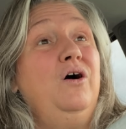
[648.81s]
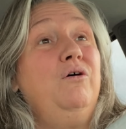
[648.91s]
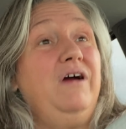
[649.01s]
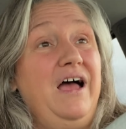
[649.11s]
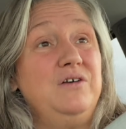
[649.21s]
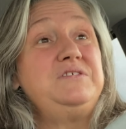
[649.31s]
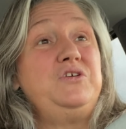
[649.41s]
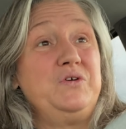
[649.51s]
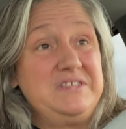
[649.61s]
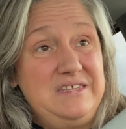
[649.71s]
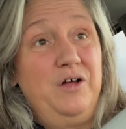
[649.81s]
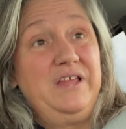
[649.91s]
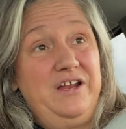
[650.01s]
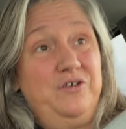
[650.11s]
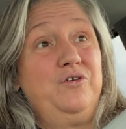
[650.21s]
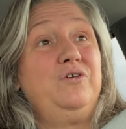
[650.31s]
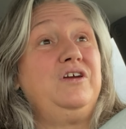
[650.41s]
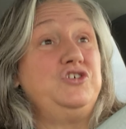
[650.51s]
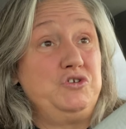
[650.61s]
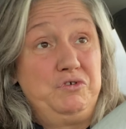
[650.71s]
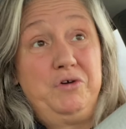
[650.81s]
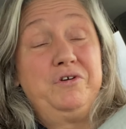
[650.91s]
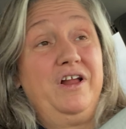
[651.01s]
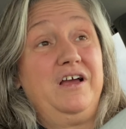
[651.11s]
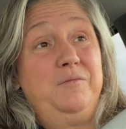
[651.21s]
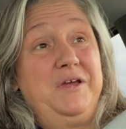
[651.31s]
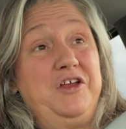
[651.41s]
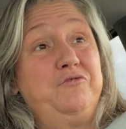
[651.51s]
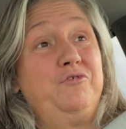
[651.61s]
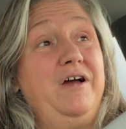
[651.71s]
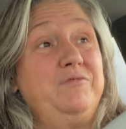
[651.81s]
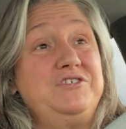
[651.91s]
or a house that you can sell later because you know you're not going to be in here forever.